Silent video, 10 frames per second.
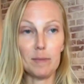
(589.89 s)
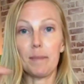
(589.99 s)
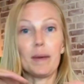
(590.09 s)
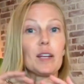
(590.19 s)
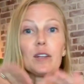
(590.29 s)
I'm
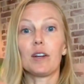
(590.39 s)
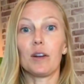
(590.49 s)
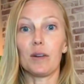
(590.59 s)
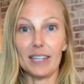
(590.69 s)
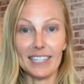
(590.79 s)
like,
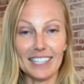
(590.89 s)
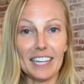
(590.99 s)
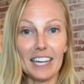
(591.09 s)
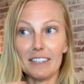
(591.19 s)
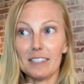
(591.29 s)
no, ladies,
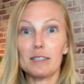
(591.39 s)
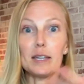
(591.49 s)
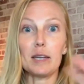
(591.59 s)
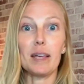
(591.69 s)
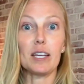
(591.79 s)
like this is
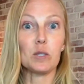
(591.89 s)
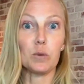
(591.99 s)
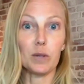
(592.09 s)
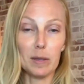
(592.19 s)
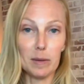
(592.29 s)
taking me like
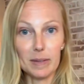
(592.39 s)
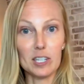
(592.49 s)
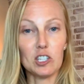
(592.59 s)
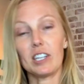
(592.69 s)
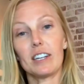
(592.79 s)

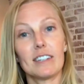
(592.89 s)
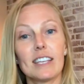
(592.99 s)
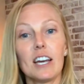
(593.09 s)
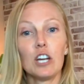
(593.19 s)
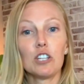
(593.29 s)
20-ish years
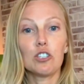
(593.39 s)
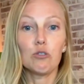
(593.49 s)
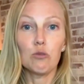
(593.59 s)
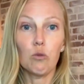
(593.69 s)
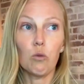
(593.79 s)

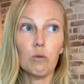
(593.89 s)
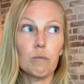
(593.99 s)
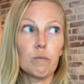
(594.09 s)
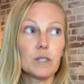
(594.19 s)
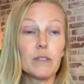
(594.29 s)
to
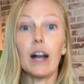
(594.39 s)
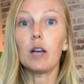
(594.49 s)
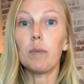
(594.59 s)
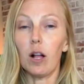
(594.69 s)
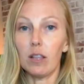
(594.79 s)

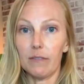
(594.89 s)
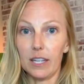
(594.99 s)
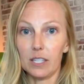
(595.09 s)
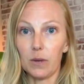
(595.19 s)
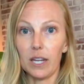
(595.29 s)
develop all of
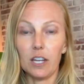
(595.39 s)
this, right?